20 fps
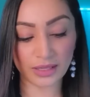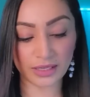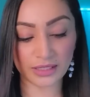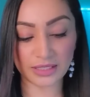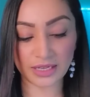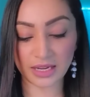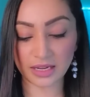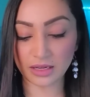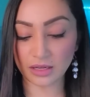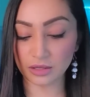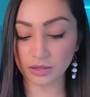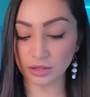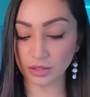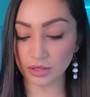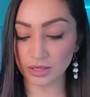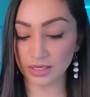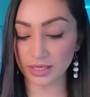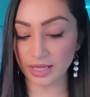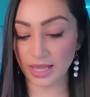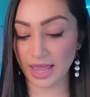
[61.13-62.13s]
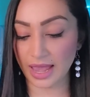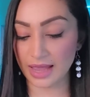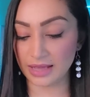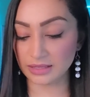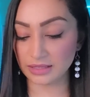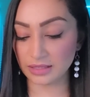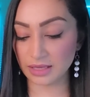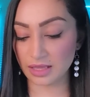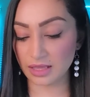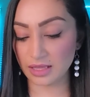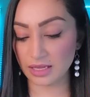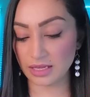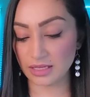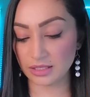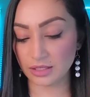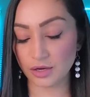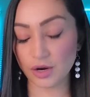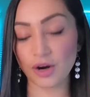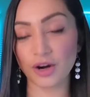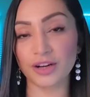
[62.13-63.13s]
I take a look at
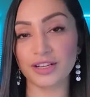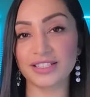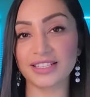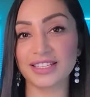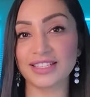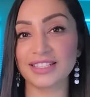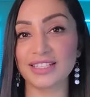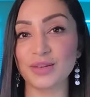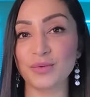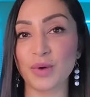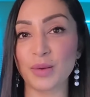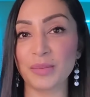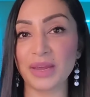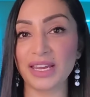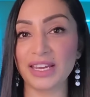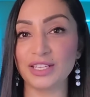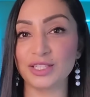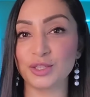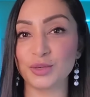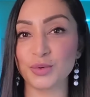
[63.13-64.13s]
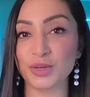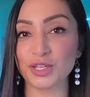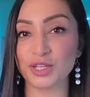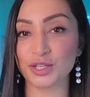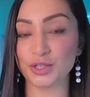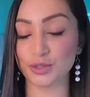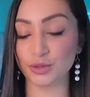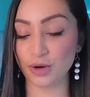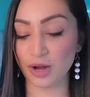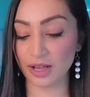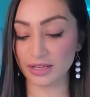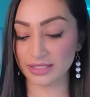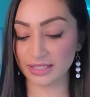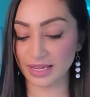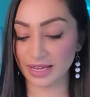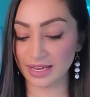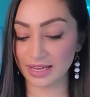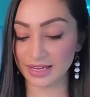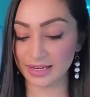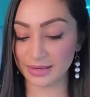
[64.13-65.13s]
these cards and see what my intuition draws
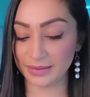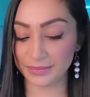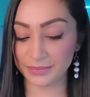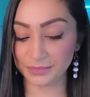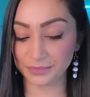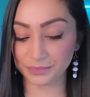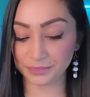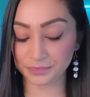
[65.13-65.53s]
in.